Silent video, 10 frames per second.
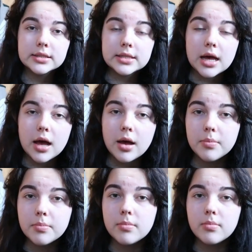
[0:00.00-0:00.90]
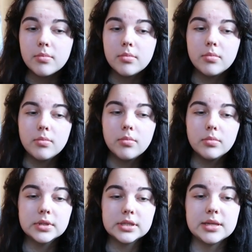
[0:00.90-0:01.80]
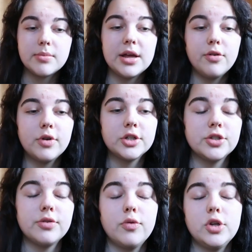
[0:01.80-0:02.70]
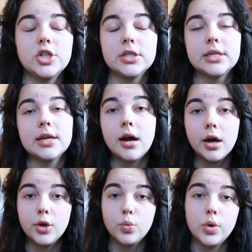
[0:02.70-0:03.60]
some some other freshers of Regent's and I,